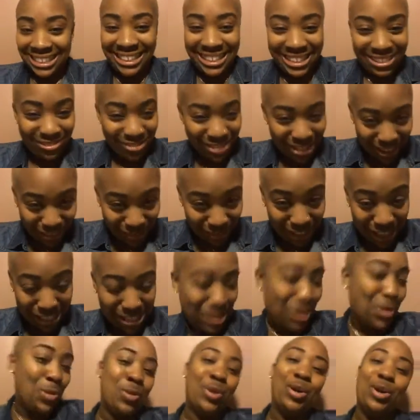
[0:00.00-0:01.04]
if, if that's
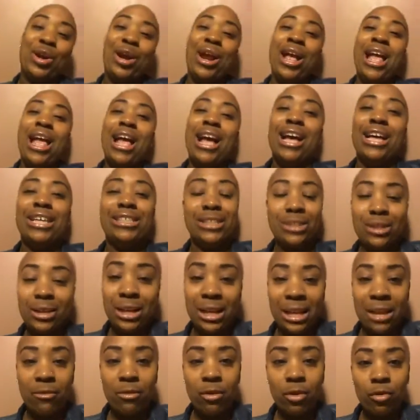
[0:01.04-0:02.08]
a word, a certain
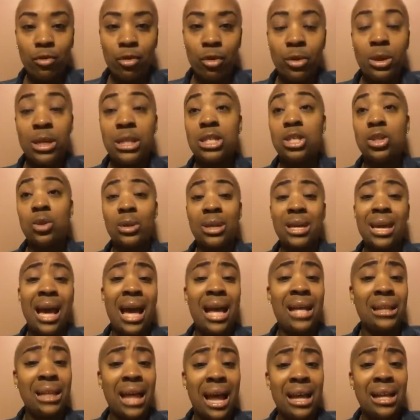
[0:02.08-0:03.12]
level of grownness. So
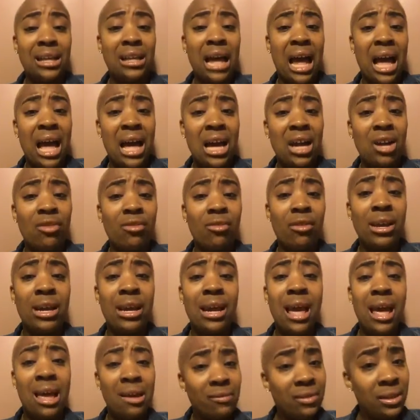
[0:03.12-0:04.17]
yeah, I, I I agree
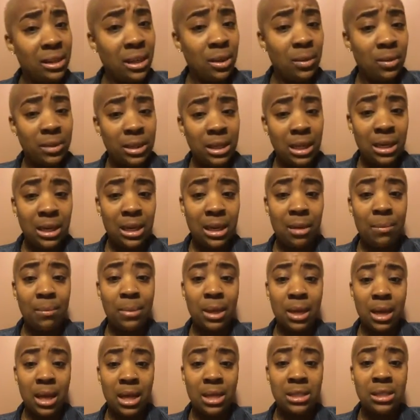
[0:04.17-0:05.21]
heavily with India
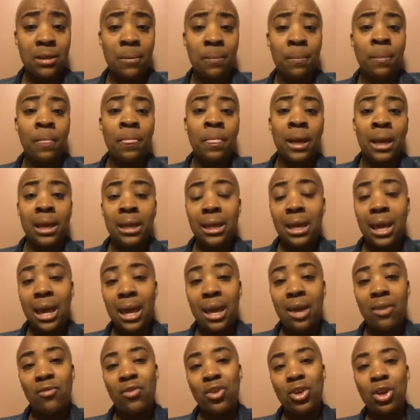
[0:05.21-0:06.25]
because yeah,
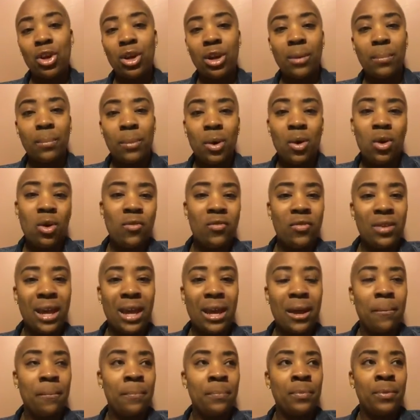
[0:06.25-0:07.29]
if you're both
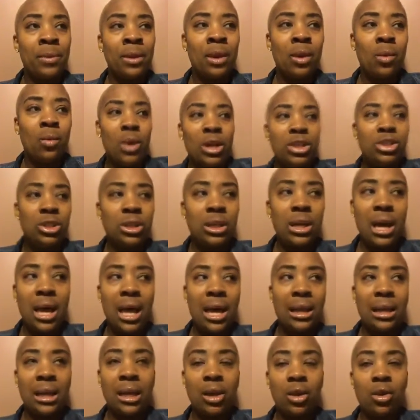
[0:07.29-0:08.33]
like once you kind
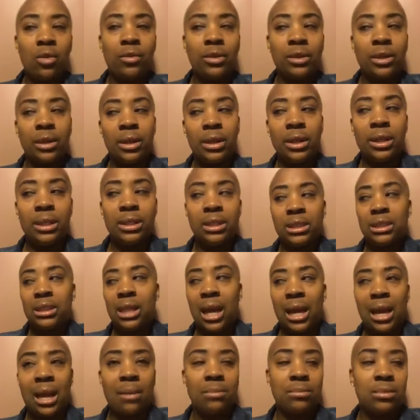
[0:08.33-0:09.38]
of get over 30, it's just
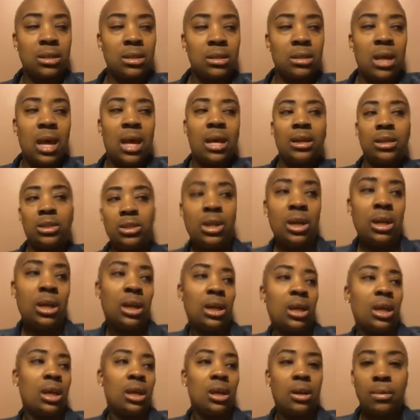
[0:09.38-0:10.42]
like I'm just kind of trying to
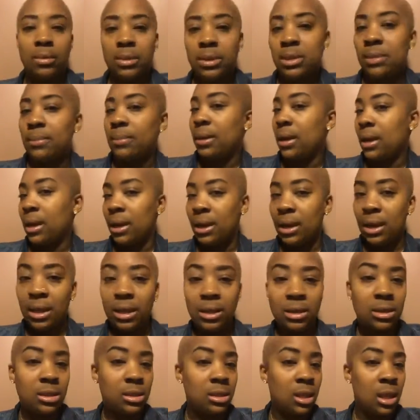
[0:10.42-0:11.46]
kick it with somebody
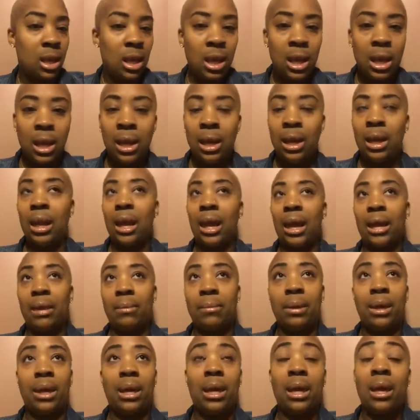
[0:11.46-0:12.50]
that's like
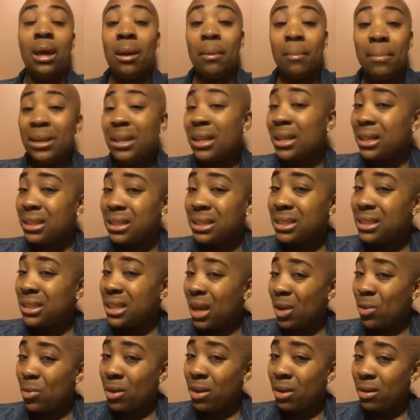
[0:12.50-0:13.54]
me. But then it's just
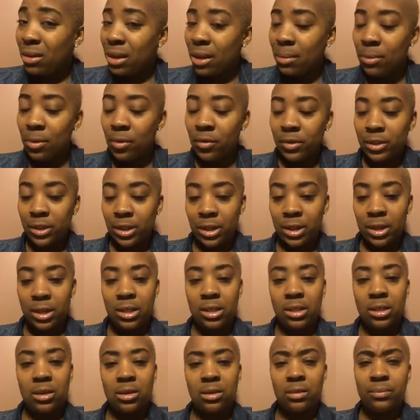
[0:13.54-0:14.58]
like, well, I'm over 30,
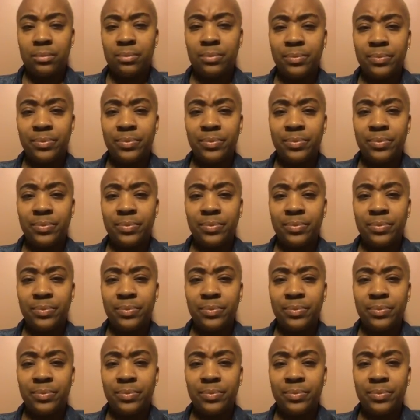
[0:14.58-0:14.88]
so